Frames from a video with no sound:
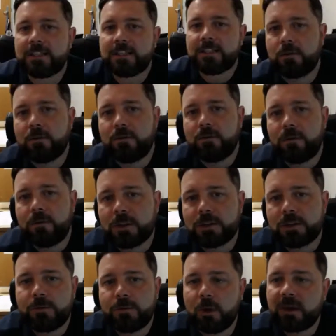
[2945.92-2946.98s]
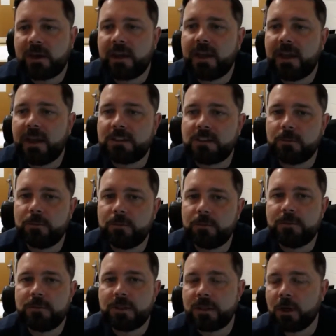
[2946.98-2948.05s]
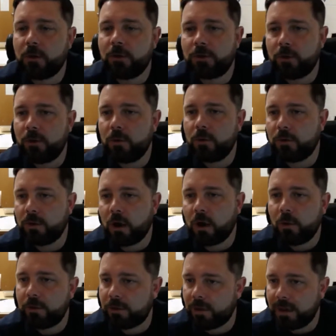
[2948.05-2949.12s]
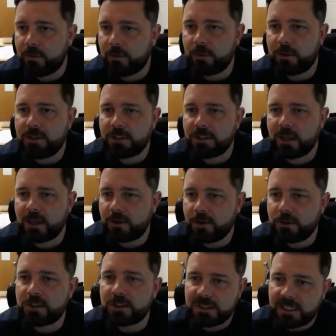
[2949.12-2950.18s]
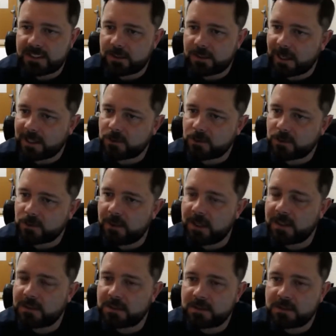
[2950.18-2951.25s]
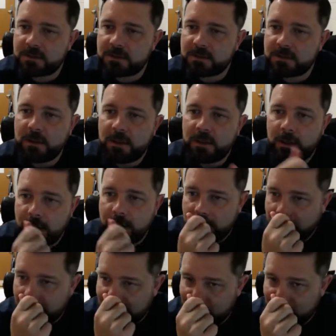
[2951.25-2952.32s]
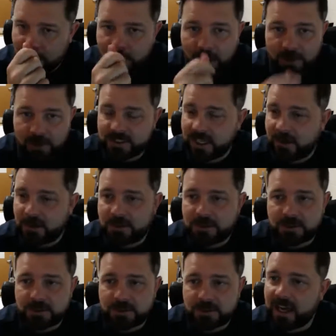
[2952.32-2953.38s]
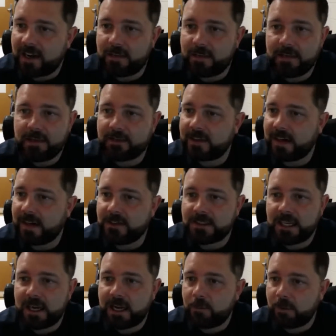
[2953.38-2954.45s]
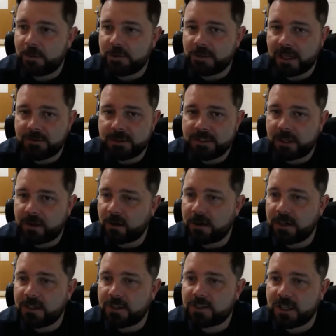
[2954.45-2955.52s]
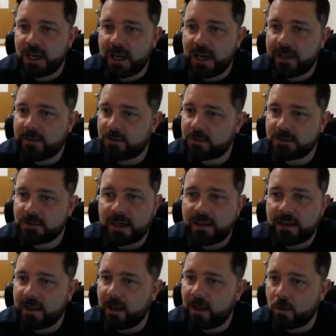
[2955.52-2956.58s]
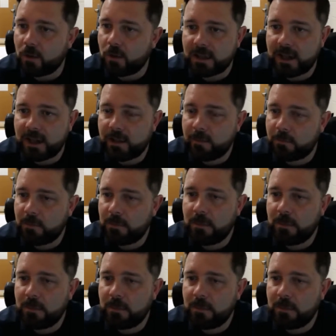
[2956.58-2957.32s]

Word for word: for, for those four kids to to go through the whole thing with each other, it usually takes about 20 minutes. Um, our setters are setting the entire time. We usually have a setter on each side. They're setting that whole time.